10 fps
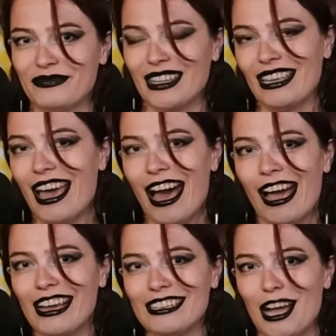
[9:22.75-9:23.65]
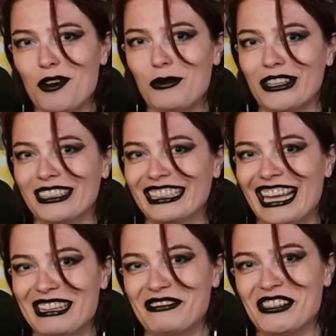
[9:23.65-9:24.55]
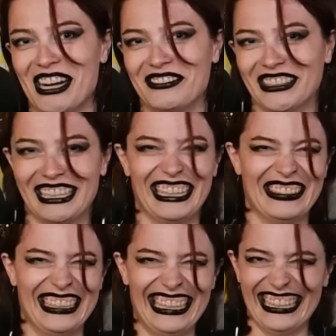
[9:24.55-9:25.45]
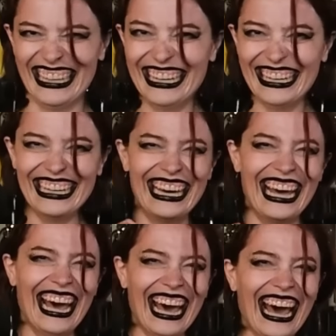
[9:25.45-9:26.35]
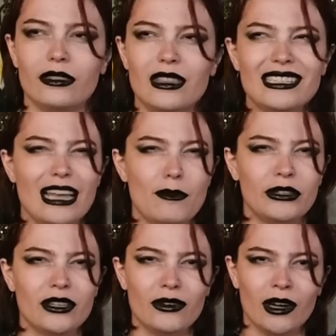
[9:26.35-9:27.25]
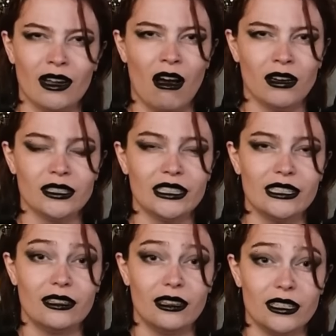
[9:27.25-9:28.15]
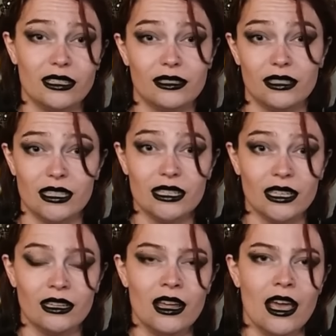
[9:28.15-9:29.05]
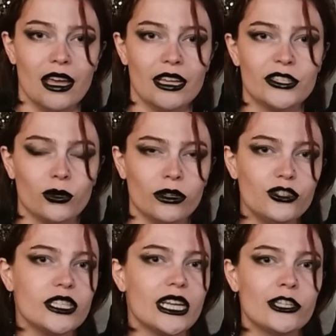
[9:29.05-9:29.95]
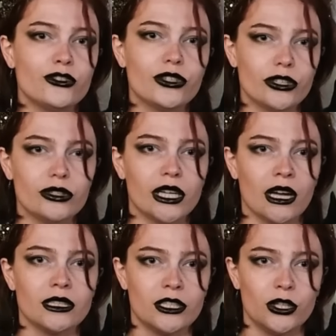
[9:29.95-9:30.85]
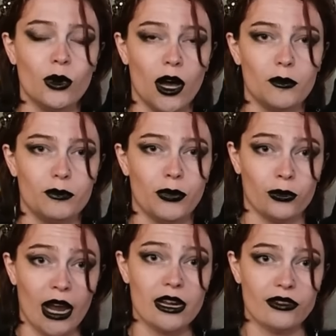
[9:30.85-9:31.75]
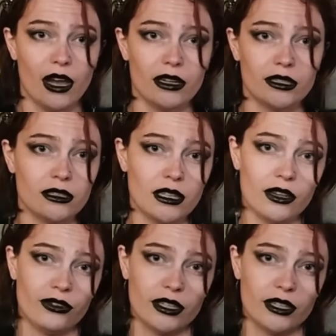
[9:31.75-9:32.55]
yeah, I guess I wouldn't have let him travel alone either. This episode, and honestly this season, is sort of just introducing us to a parade of characters. Like, for